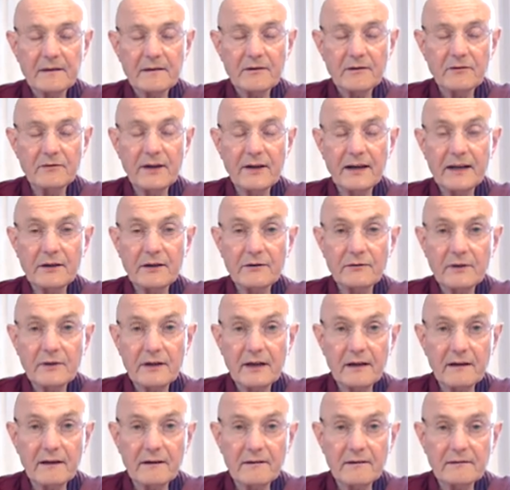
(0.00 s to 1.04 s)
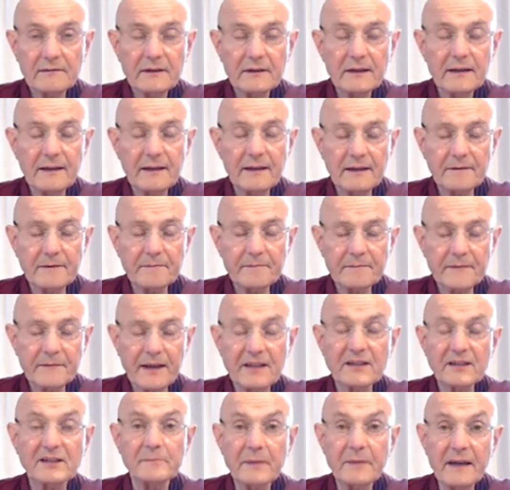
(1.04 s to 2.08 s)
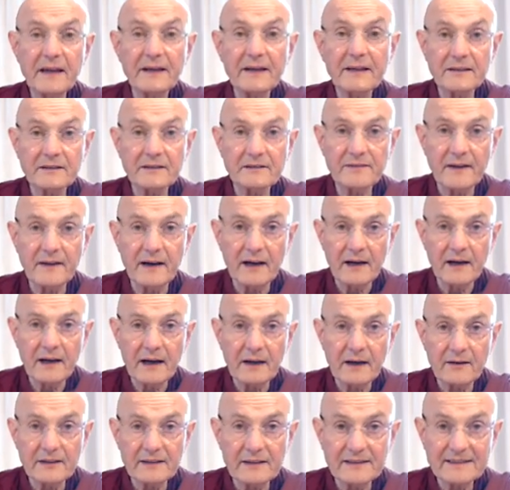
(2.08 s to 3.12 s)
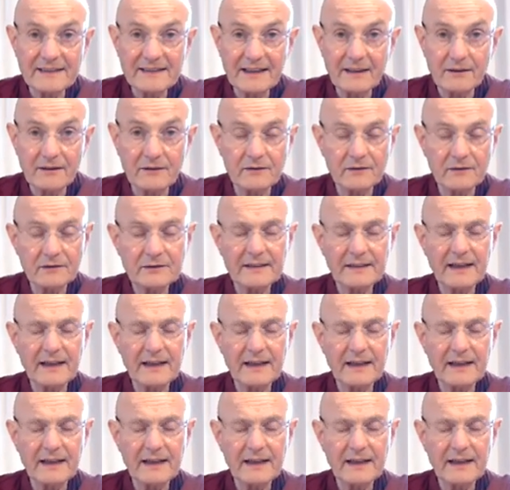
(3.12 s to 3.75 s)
really experience for ourselves,